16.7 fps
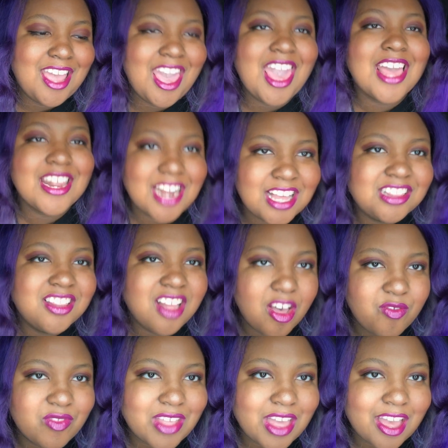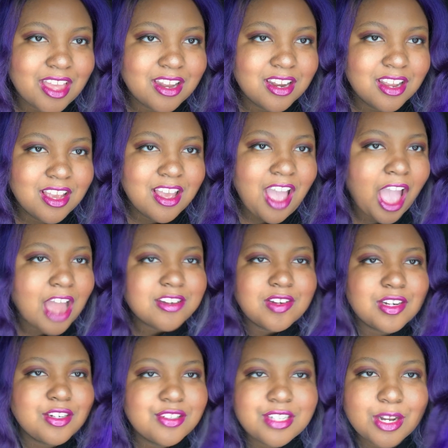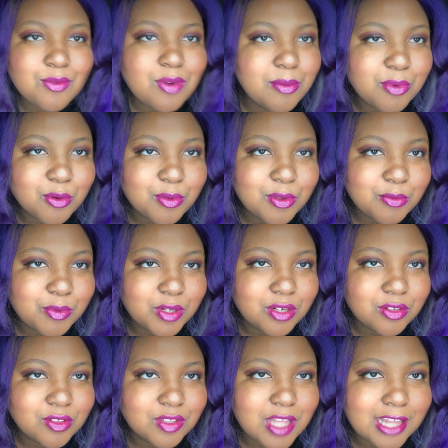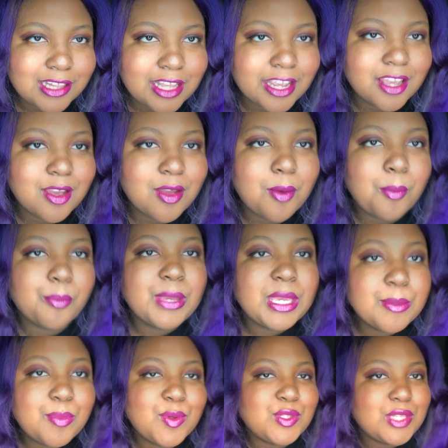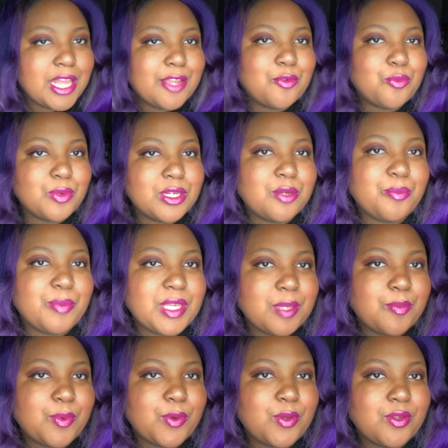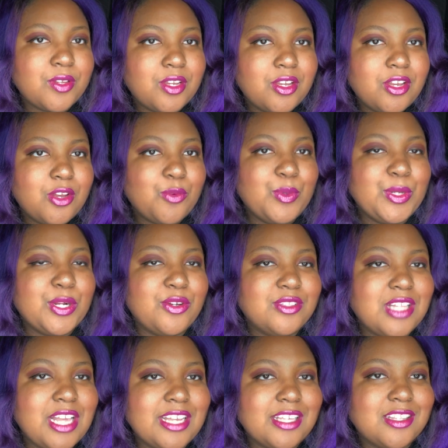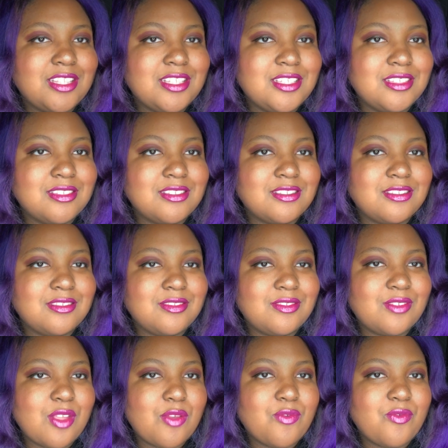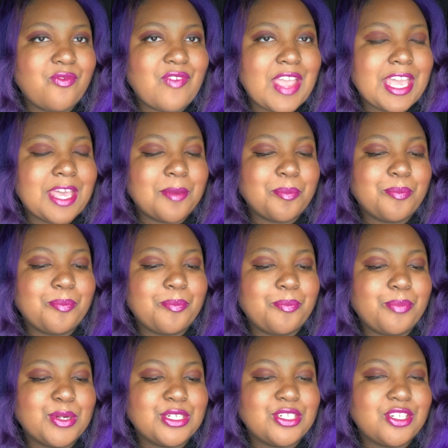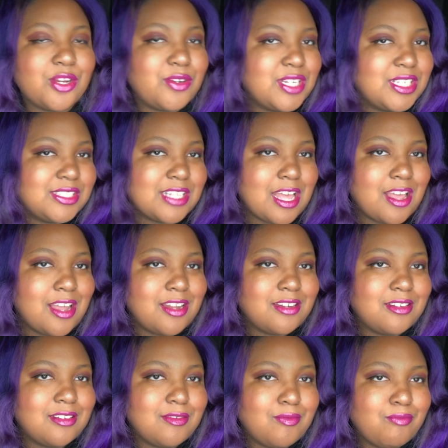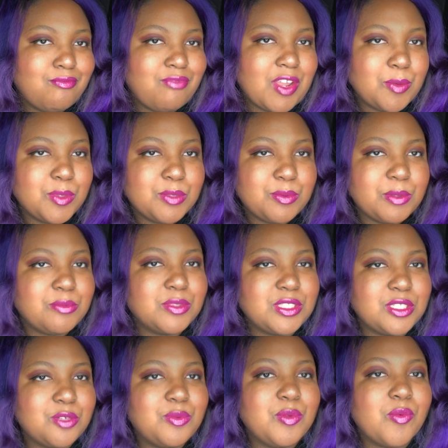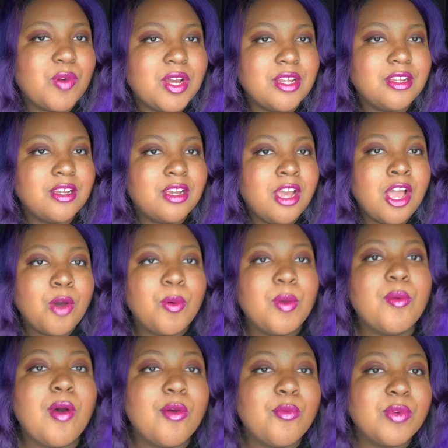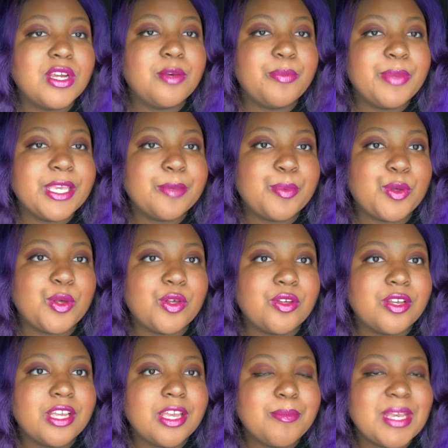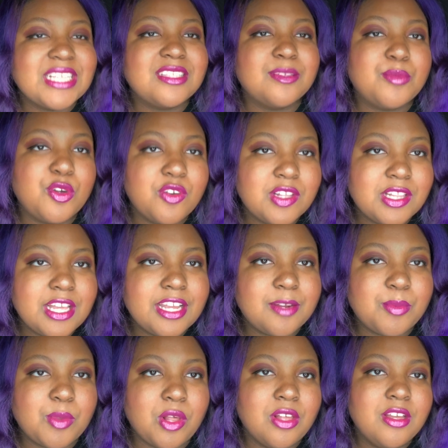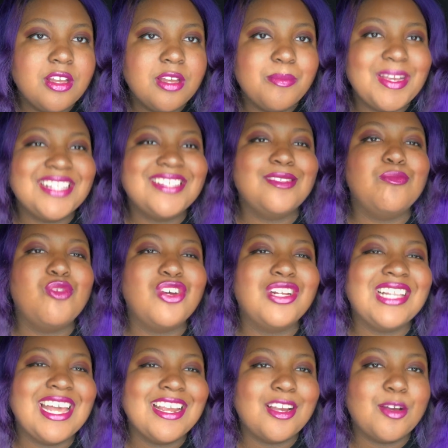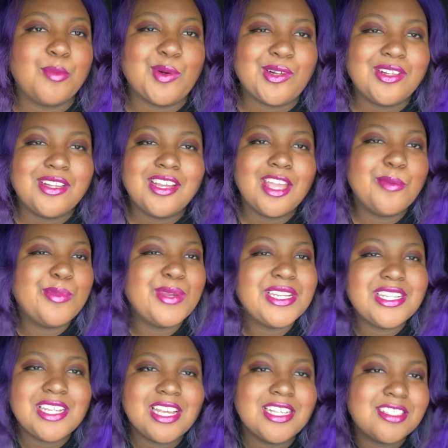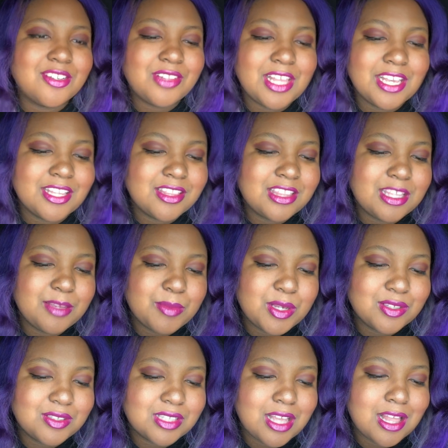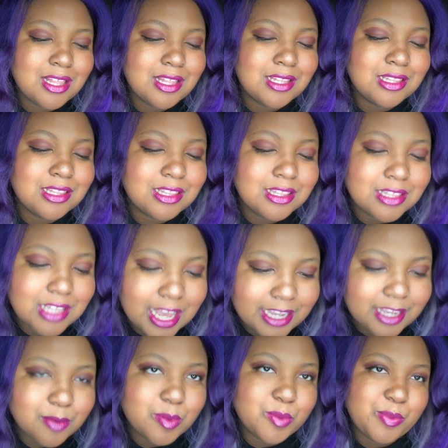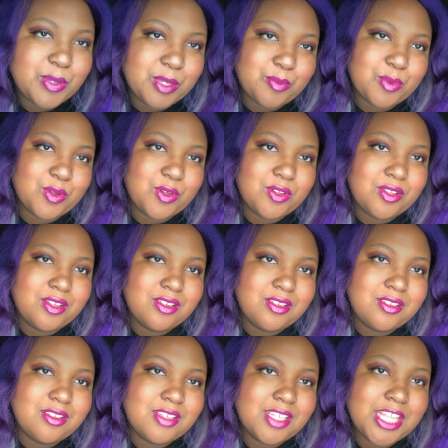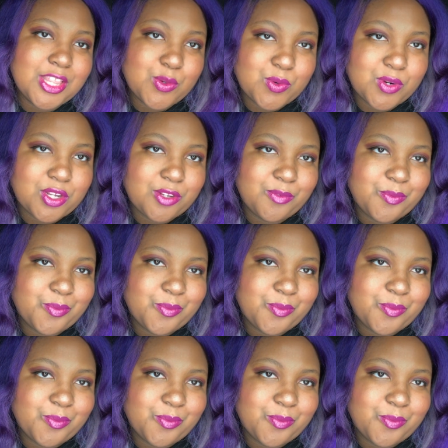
And I love that. I don't understand why more people don't do that. Like, people like real people. We don't like these fake personas that famous people do. We want real people. It makes them more relatable, makes them more likable. And BTS are like the most likable people in the world.